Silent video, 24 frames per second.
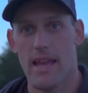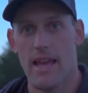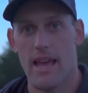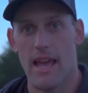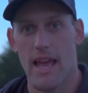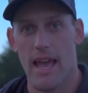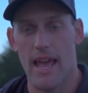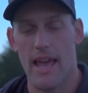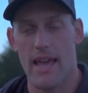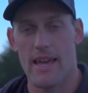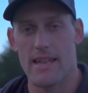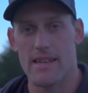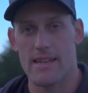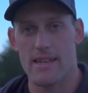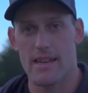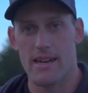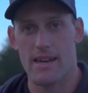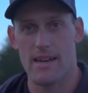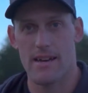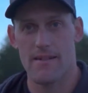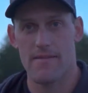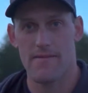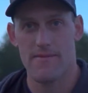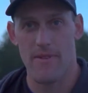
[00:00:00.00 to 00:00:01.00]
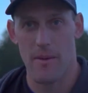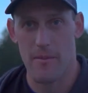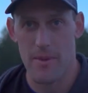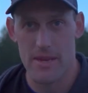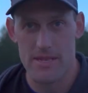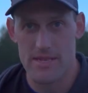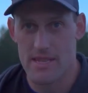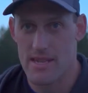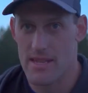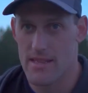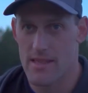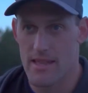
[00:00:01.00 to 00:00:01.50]
And if I
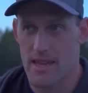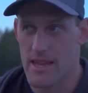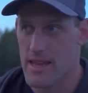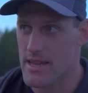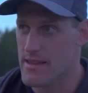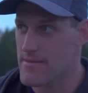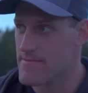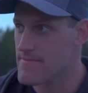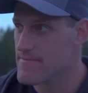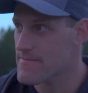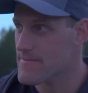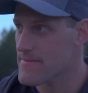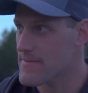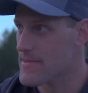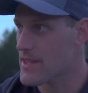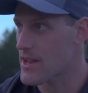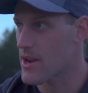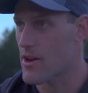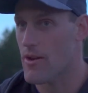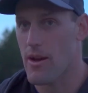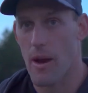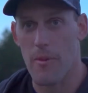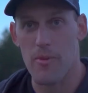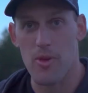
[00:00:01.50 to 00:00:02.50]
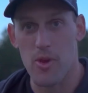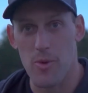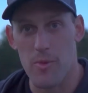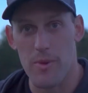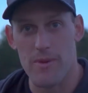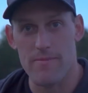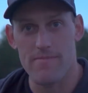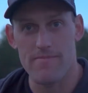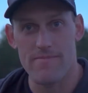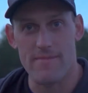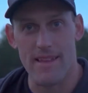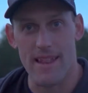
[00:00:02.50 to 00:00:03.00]
missed anything, you know, I'm
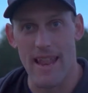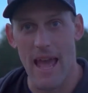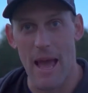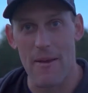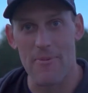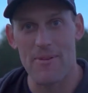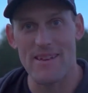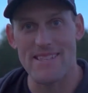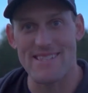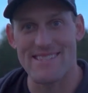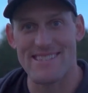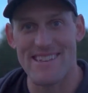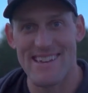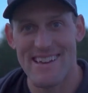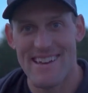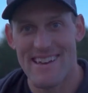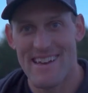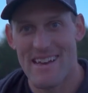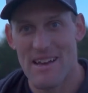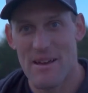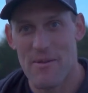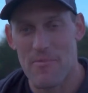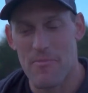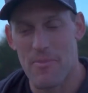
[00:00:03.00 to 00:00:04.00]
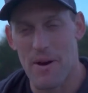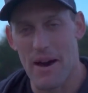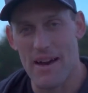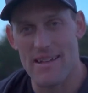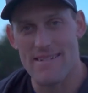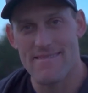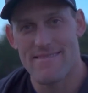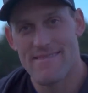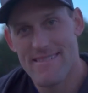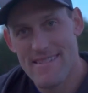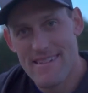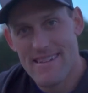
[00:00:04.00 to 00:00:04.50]
human, it happens. But
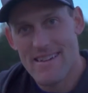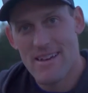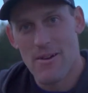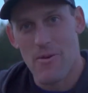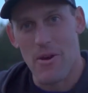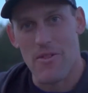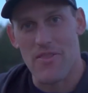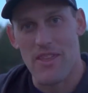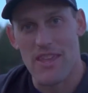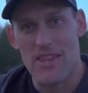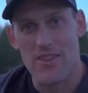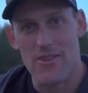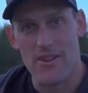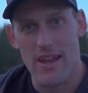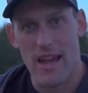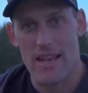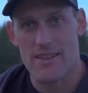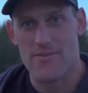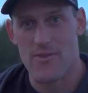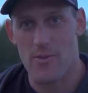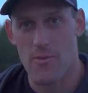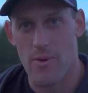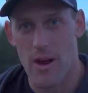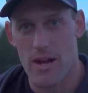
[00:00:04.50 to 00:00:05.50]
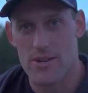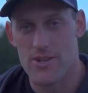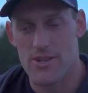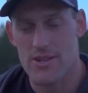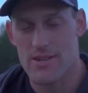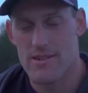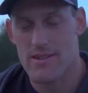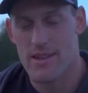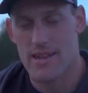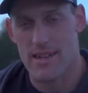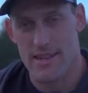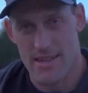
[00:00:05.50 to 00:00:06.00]
I want to thank you guys for
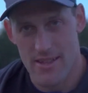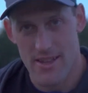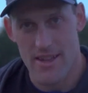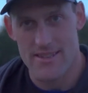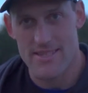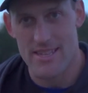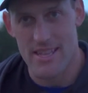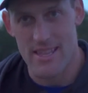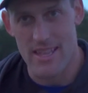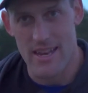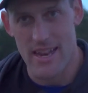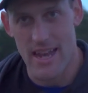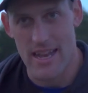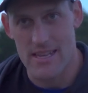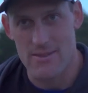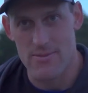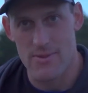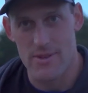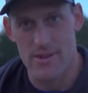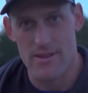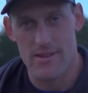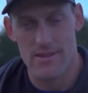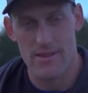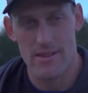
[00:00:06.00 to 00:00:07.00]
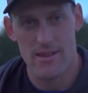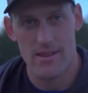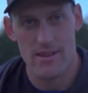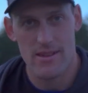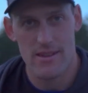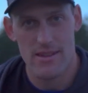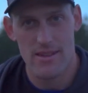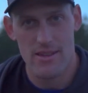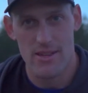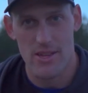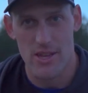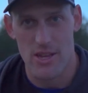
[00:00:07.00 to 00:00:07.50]
watching. Until I see you in the next one,
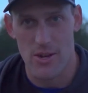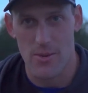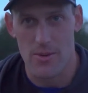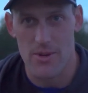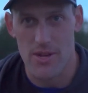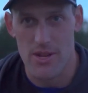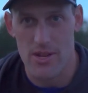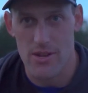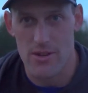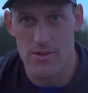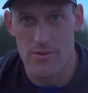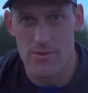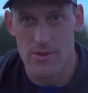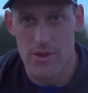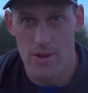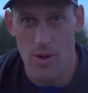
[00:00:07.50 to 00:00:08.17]
you know what to do.